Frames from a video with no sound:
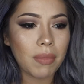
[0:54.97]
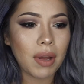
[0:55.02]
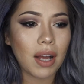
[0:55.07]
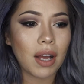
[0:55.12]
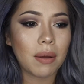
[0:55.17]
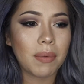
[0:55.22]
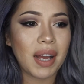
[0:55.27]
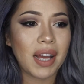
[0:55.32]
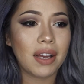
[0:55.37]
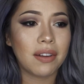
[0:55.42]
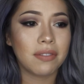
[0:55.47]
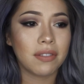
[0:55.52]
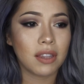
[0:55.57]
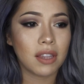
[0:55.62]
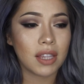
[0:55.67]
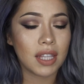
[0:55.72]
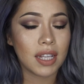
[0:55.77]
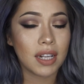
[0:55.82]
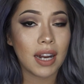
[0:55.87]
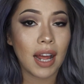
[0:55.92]
I have
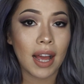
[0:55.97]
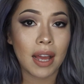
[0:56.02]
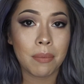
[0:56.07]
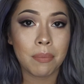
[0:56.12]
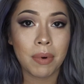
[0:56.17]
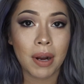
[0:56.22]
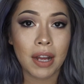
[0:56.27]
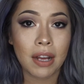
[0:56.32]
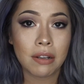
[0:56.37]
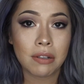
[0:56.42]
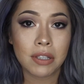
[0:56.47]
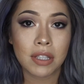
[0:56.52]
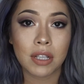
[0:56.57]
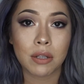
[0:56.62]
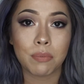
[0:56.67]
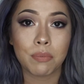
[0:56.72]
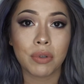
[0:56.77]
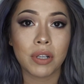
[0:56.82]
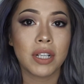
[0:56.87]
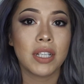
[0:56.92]
thin eyebrows,
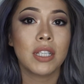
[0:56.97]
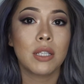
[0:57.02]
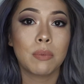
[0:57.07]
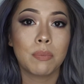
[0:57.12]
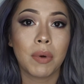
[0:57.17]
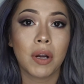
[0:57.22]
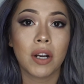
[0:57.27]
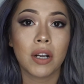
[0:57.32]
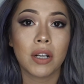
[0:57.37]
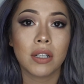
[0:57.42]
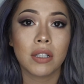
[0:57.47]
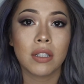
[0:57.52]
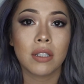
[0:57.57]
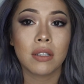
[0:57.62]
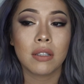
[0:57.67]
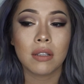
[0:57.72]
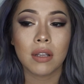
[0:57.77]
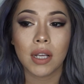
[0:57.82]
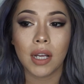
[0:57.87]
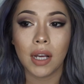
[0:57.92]
they're pretty
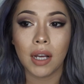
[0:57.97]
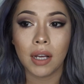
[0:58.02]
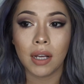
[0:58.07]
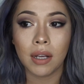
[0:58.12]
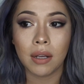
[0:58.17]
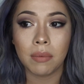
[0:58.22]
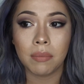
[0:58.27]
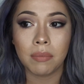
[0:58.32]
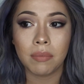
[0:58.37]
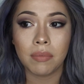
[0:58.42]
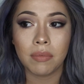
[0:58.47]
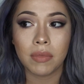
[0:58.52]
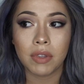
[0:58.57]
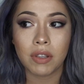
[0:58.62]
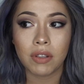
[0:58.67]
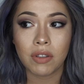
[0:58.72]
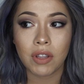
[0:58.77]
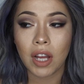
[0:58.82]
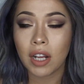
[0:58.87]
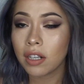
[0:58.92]
sparse,
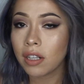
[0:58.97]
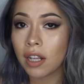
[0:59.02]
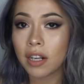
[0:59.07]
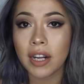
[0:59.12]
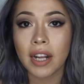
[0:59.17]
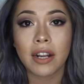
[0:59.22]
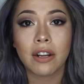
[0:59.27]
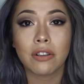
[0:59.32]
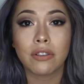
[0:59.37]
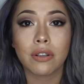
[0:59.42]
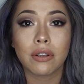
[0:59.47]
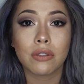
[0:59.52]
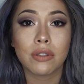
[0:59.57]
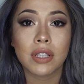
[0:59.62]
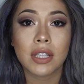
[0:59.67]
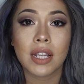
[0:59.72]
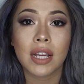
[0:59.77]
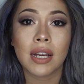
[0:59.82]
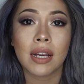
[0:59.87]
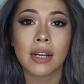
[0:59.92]
not a lot of hair
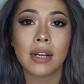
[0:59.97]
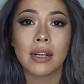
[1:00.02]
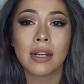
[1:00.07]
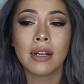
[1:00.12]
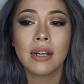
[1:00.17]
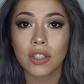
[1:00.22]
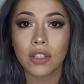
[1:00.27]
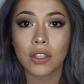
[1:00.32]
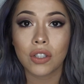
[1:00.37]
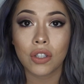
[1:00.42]
grows there,